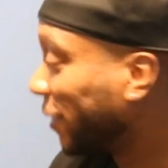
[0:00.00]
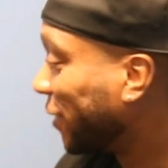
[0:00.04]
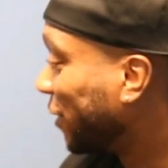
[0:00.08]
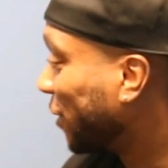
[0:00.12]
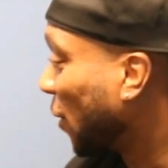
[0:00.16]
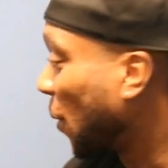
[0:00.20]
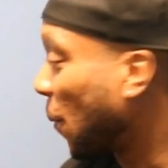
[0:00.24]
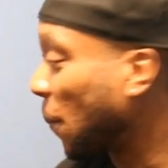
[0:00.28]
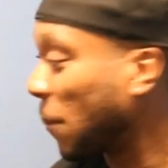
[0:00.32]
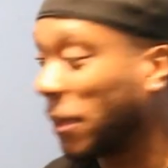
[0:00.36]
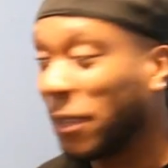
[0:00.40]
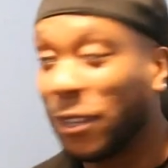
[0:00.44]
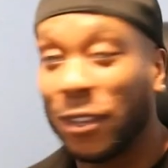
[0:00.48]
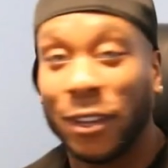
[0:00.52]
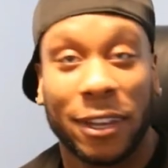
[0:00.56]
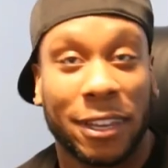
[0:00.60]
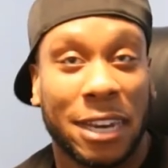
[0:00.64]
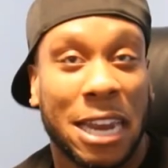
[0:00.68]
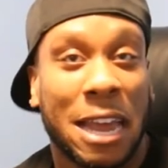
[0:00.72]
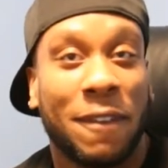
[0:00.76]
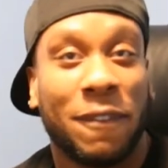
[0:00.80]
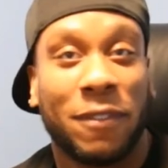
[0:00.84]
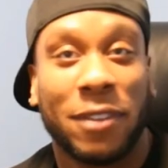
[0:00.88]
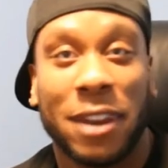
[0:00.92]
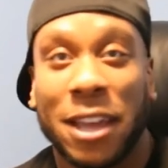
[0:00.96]
So be
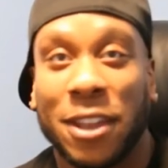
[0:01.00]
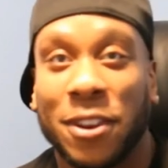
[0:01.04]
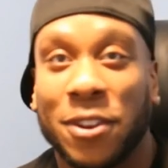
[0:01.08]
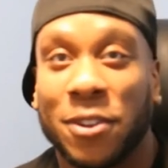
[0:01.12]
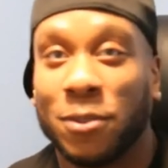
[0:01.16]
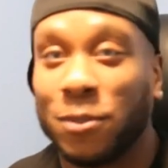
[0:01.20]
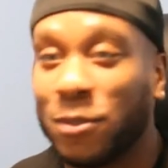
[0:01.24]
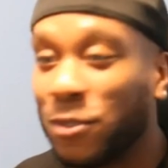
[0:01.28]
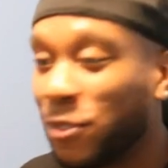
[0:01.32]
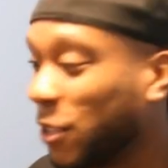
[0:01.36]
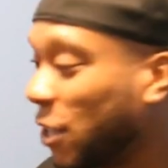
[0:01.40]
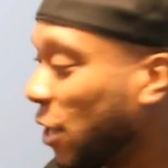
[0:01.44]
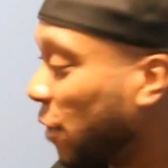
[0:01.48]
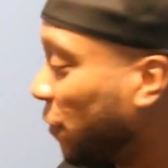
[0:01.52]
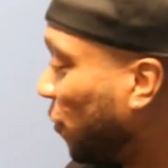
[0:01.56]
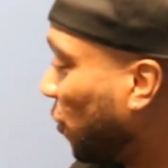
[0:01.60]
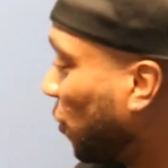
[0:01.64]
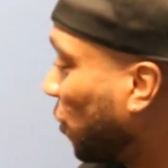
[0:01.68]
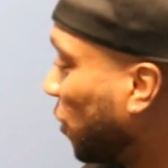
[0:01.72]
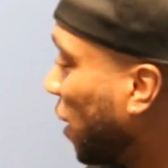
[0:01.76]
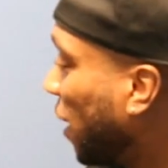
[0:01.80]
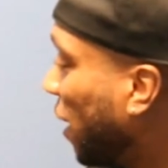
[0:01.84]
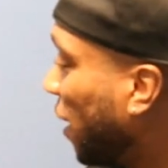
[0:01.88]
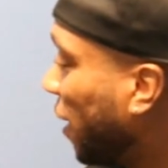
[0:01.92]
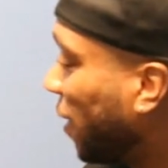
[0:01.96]
looking out for that new stuff,
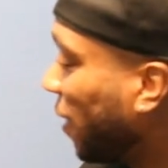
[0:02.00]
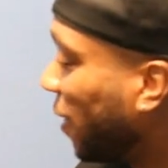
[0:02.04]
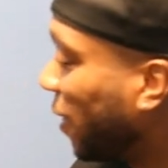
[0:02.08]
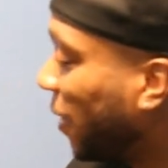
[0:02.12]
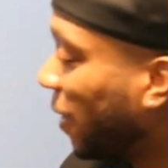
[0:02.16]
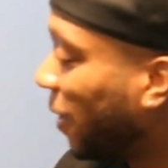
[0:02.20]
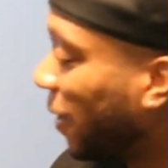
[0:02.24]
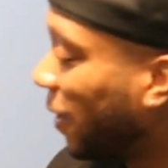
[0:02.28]
okay?